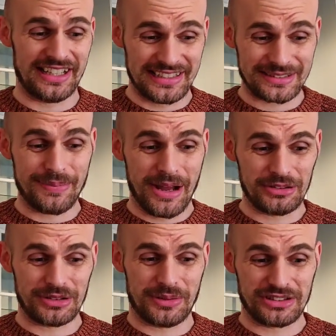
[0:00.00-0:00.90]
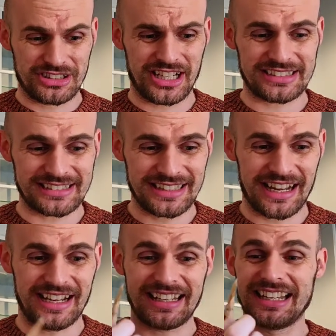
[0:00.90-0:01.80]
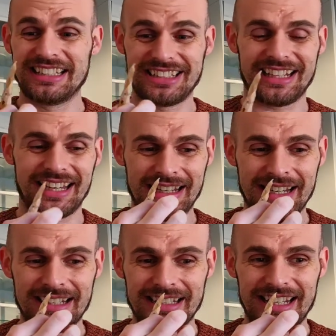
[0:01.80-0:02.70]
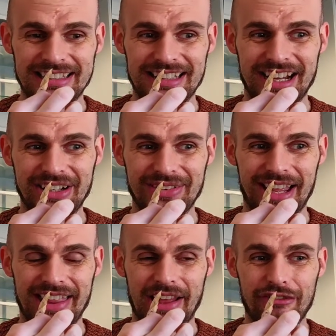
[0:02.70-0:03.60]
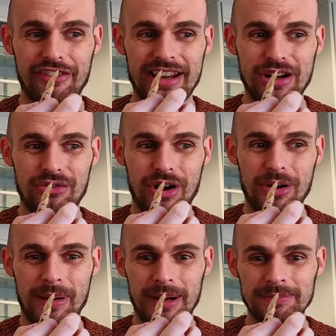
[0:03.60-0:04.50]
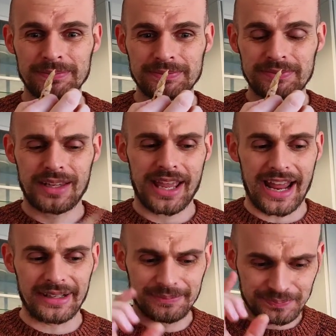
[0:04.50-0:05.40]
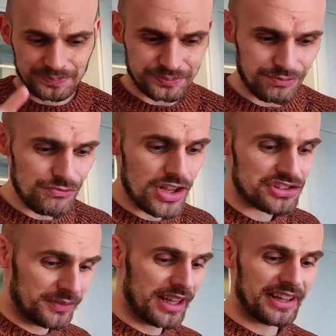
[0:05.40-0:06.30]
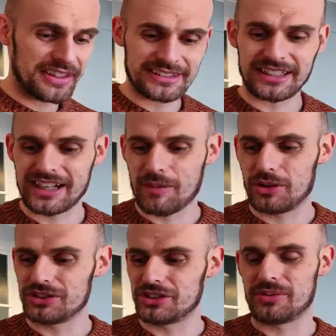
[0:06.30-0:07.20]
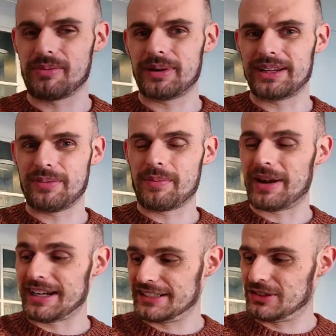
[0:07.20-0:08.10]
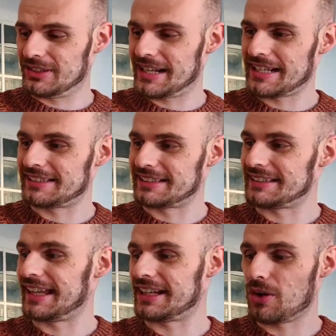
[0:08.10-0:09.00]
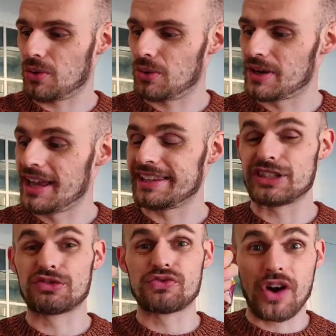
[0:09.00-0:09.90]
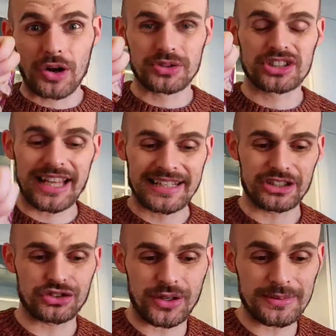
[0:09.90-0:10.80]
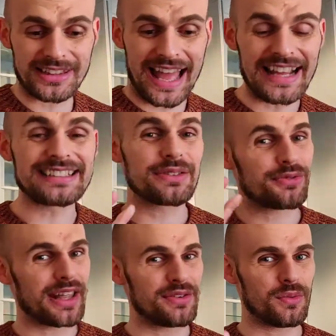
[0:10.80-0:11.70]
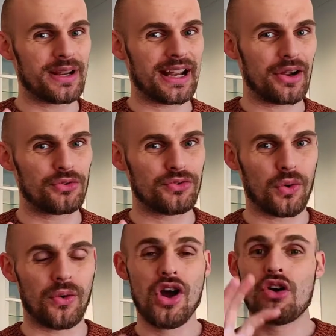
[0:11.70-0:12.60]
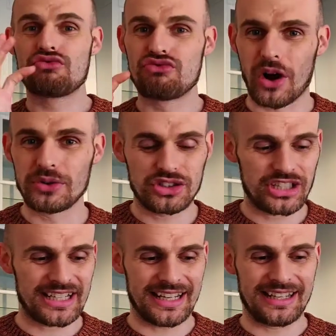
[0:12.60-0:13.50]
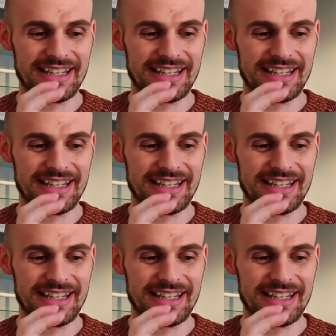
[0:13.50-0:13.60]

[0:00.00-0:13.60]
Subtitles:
It smells almost just like chicken. It's kind of like that faint aroma, and something that I think is going to come on to when we actually do the taste test is they're called these roast tender strips. That is the flavour we're going for. roast chicken.